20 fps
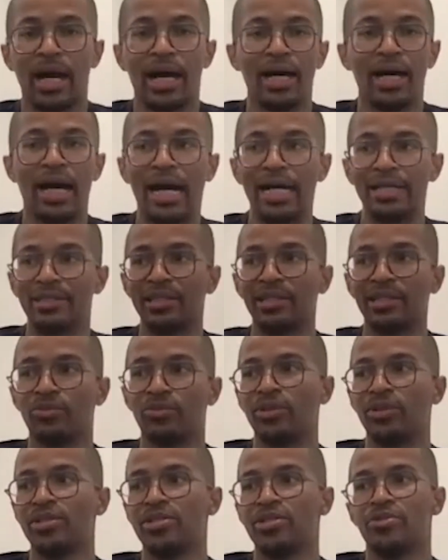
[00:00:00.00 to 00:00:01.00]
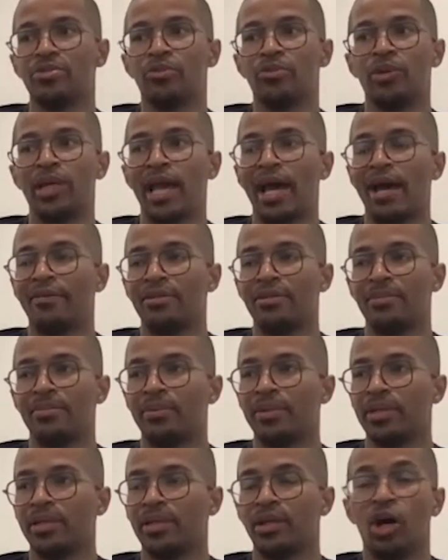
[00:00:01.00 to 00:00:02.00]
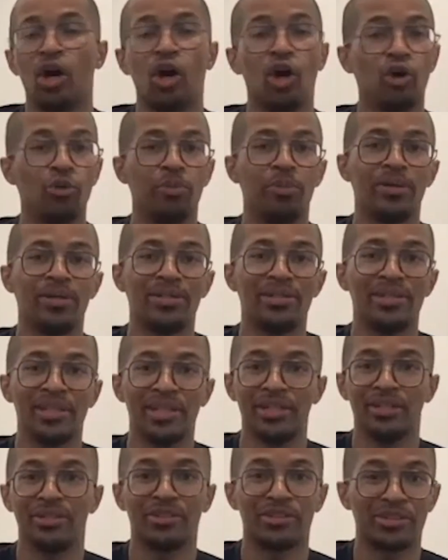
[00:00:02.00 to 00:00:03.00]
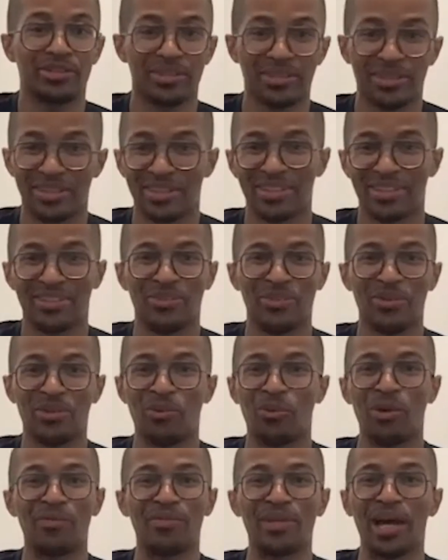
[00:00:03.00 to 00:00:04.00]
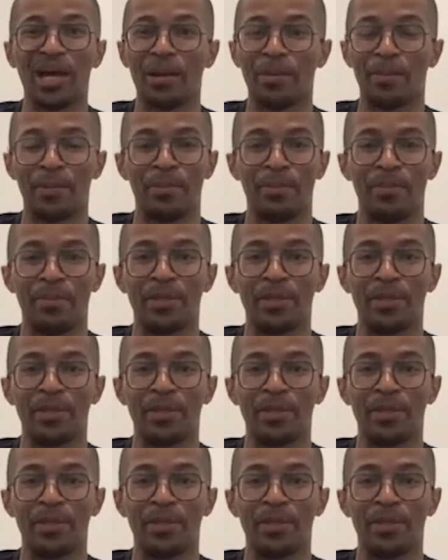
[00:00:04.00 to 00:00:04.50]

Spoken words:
I think we have to be hope dealers. We've got to be